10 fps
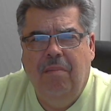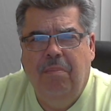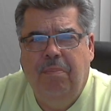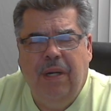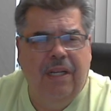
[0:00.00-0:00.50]

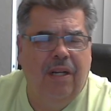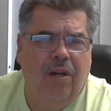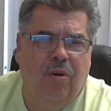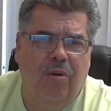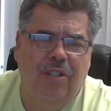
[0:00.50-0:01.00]
But
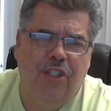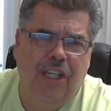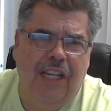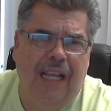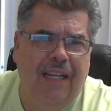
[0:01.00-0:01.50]

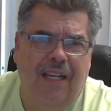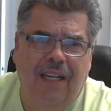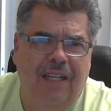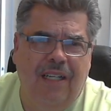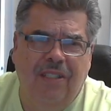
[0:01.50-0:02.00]
Christianity
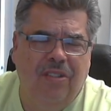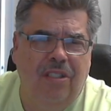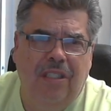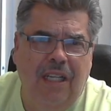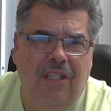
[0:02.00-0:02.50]
doesn't
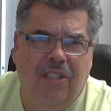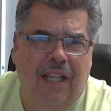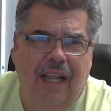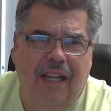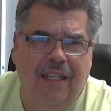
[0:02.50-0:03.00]
teach that.